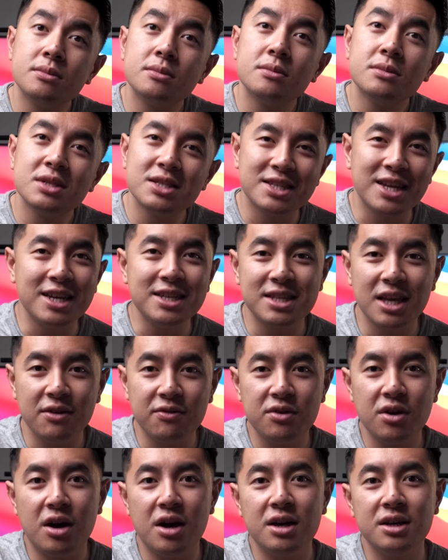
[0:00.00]
Stay safe,
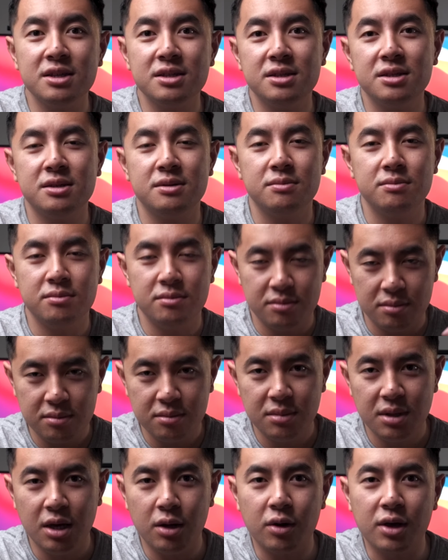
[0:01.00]
guys,
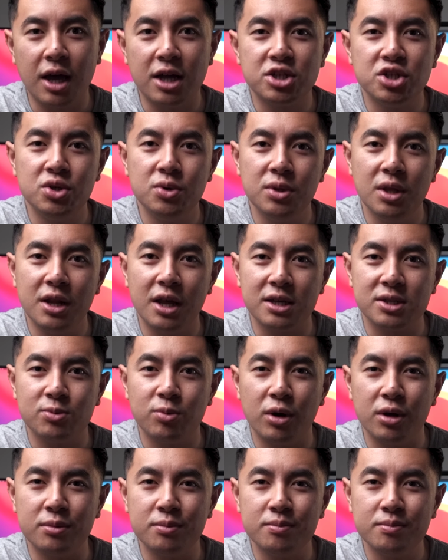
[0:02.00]
and I'll catch you in the next
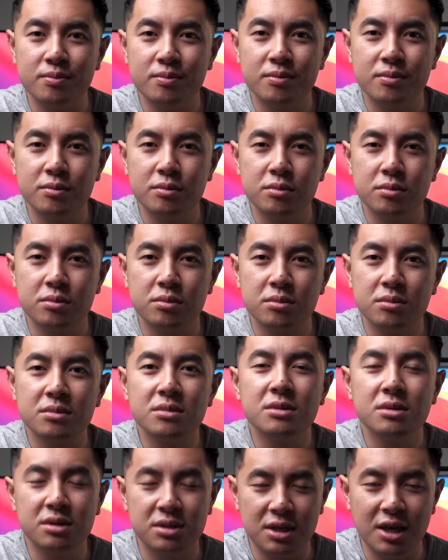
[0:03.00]
one.
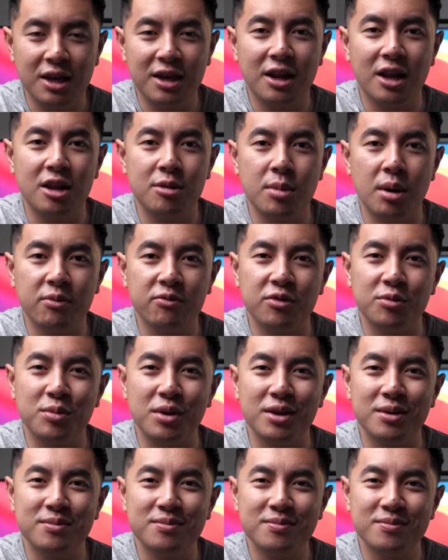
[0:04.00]
Say good day to your mum for me.
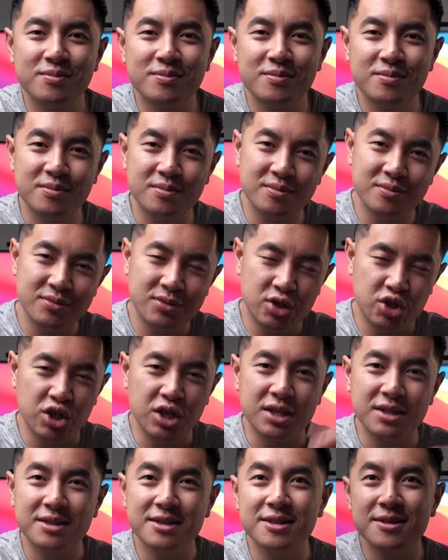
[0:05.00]

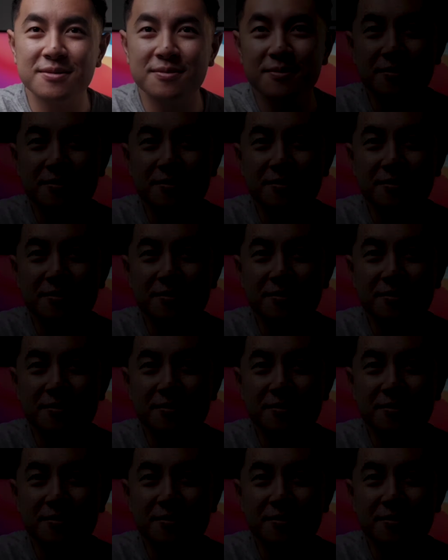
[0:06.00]
Cheers.